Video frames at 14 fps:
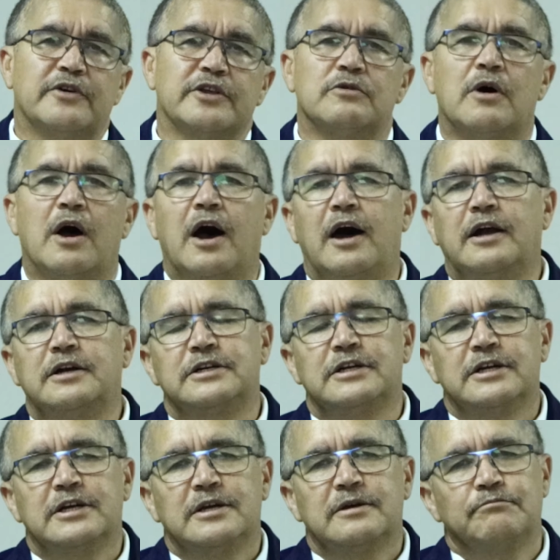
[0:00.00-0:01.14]
you are,
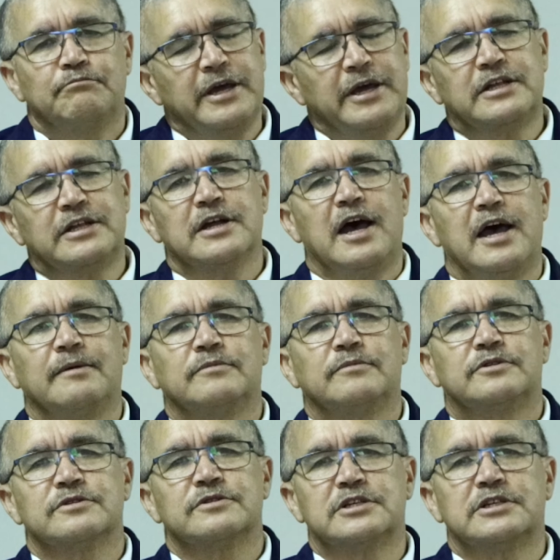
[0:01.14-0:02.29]
make time
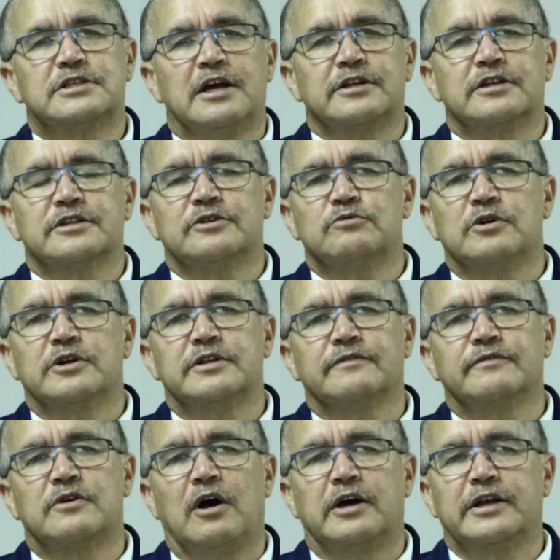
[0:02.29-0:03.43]
to sit under the Word
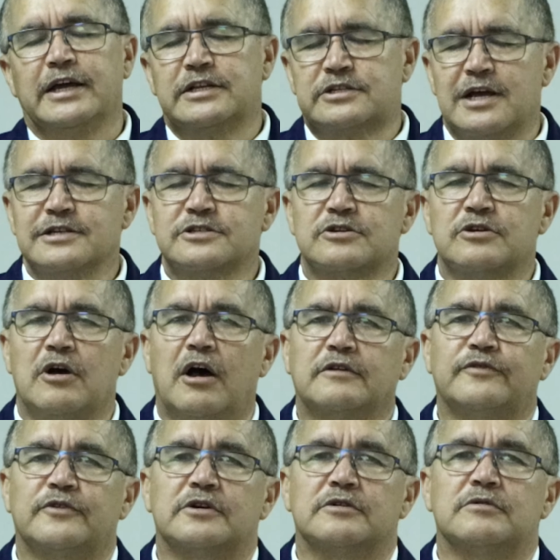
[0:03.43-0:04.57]
of God. I trust God
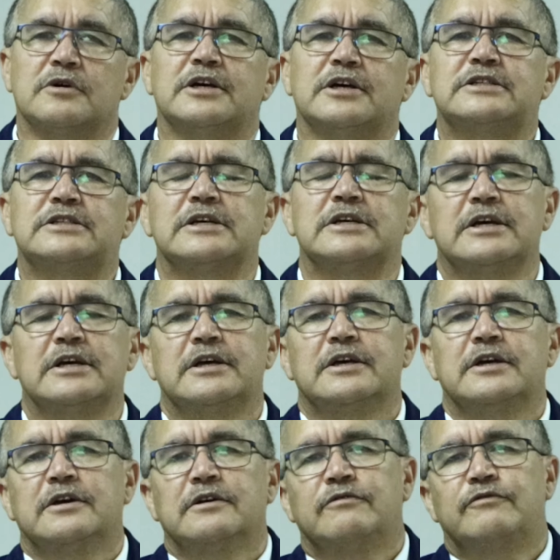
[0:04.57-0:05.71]
for a word
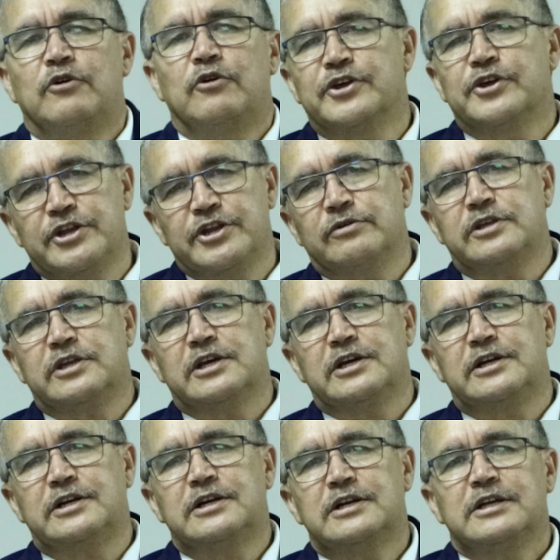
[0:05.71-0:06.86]
for the new
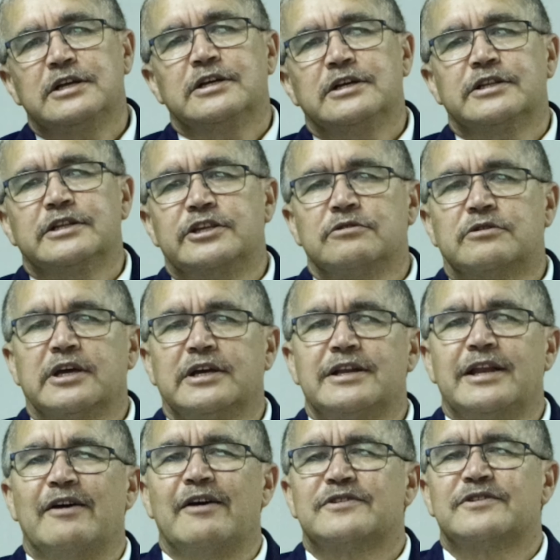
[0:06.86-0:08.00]
year, that you can
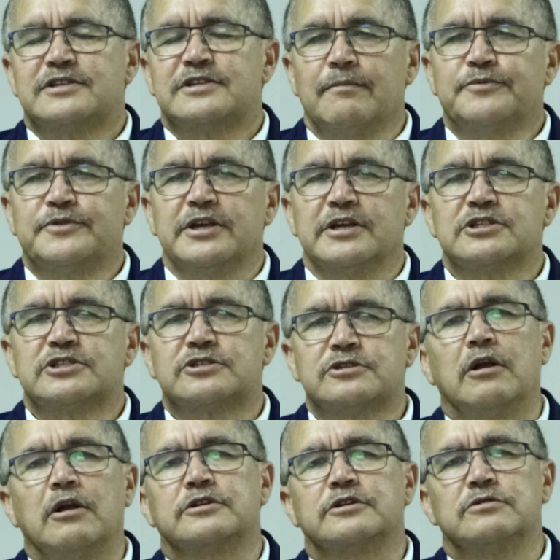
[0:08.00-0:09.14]
have something
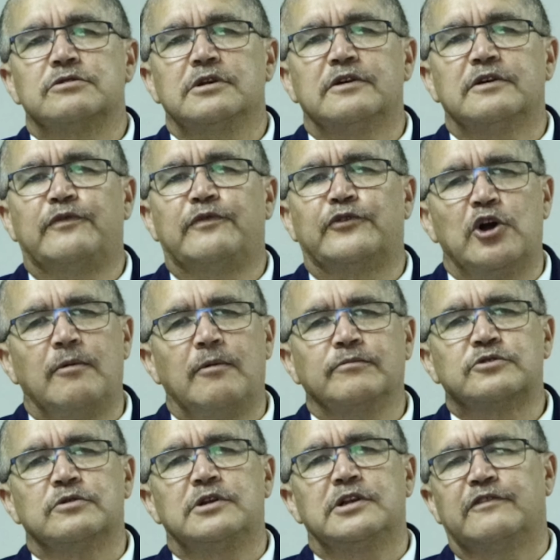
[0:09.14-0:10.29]
solid to live from,
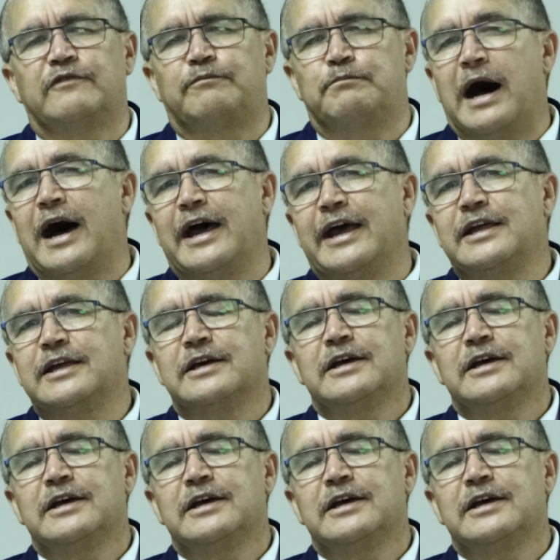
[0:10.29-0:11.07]
to live by,